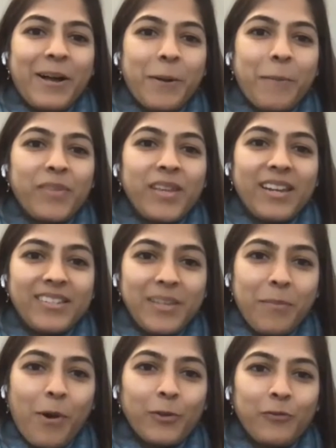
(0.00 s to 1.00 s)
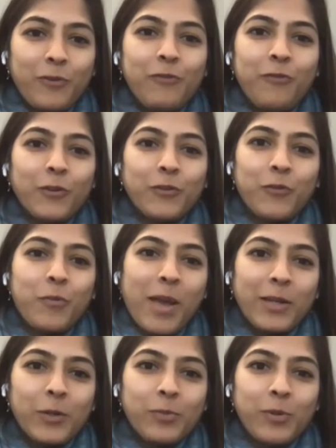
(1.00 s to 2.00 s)
it is a mouthful,
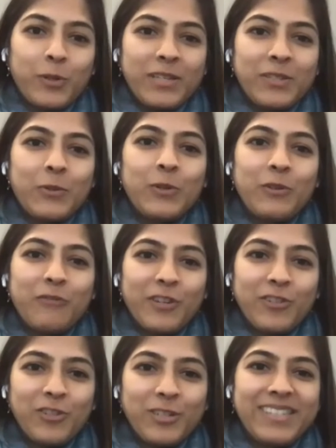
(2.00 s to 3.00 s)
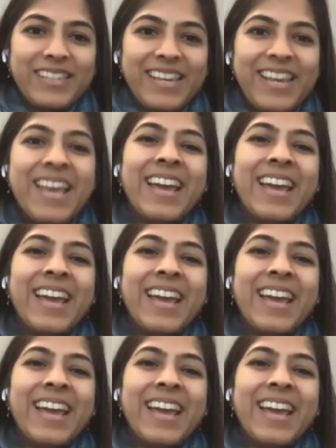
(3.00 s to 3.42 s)
phosphomonomutase 2 deficiency.